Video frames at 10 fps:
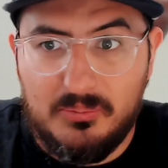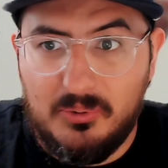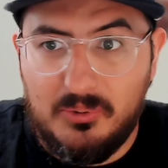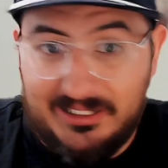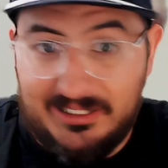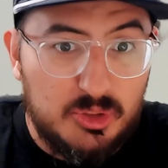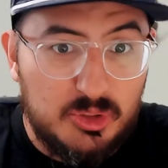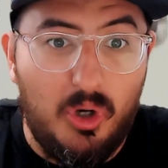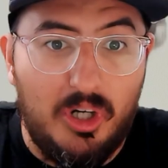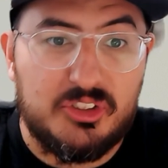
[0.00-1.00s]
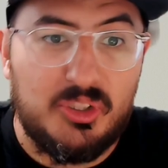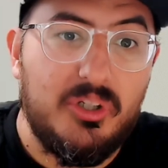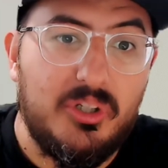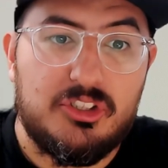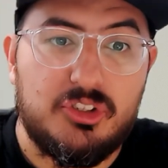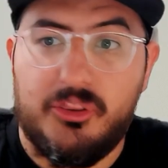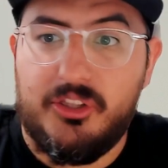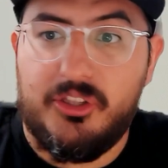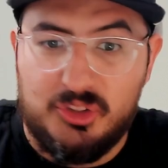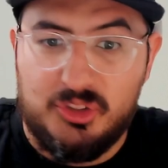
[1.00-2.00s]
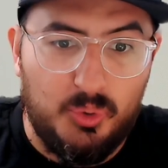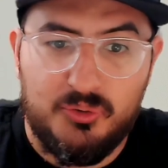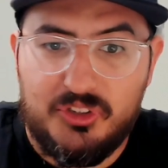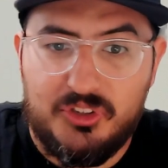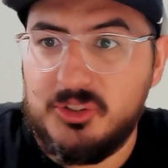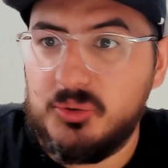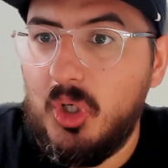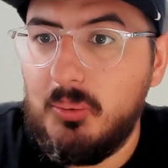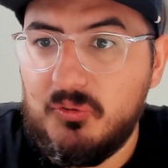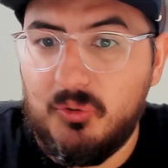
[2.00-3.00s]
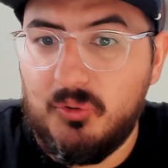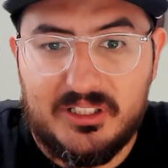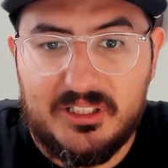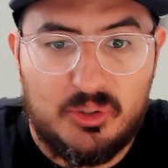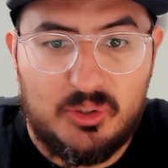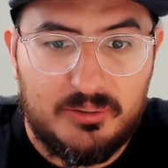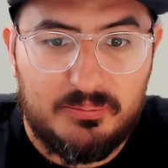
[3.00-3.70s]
at least once, so I want to get your thoughts on RoofCon as well before we get started.